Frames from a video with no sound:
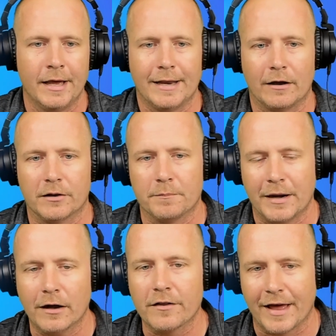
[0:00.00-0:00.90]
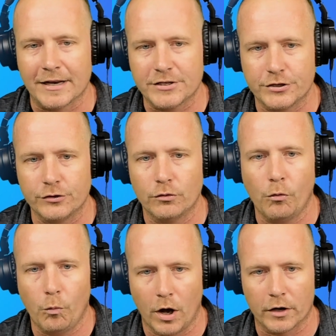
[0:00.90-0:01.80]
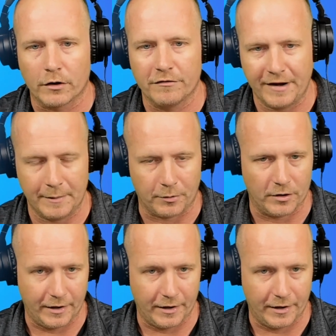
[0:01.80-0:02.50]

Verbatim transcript: Now compare that to water vapor.